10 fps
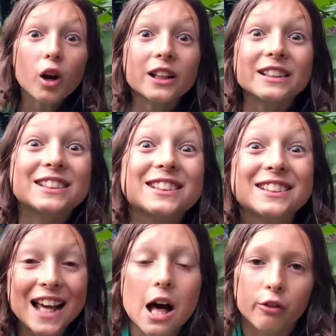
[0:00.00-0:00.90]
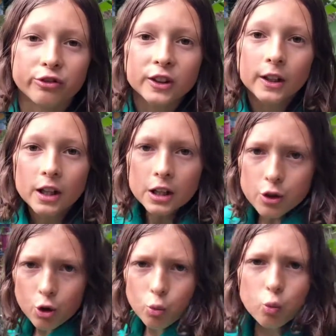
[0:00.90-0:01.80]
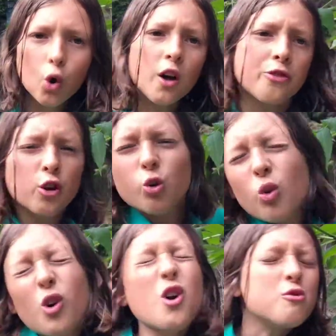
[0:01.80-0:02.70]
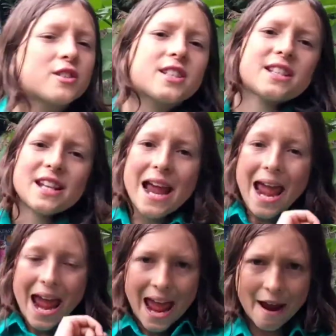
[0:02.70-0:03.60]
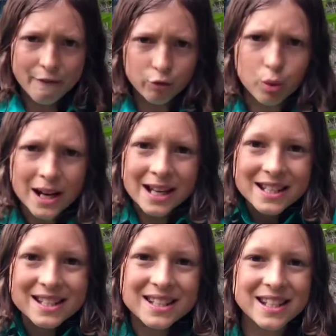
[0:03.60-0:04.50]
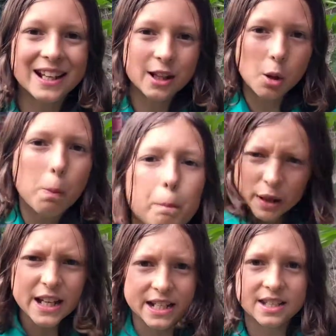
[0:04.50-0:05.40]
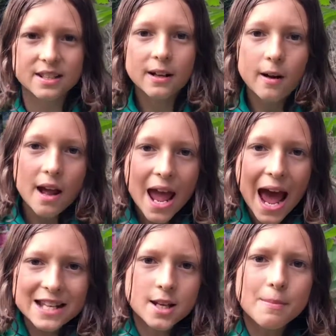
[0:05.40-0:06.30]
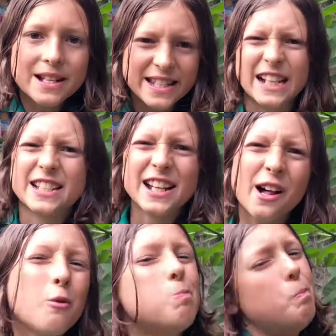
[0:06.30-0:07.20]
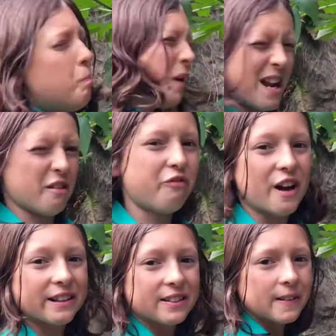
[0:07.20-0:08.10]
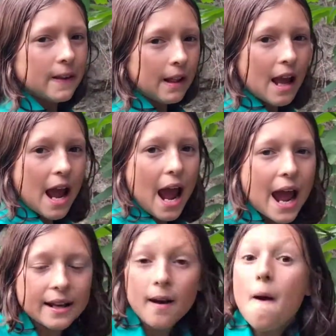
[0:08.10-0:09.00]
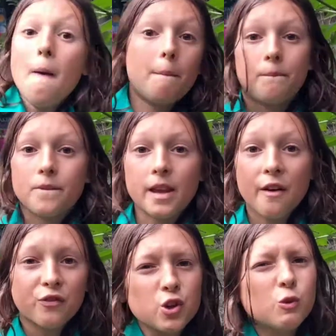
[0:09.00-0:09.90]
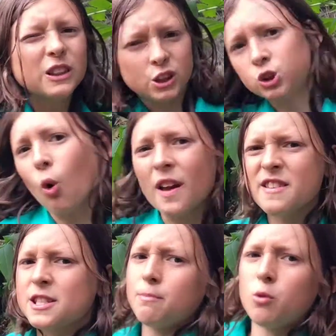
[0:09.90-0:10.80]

bark itself, the wood, the roots. Every single piece has a medicinal benefit. And if you enjoy these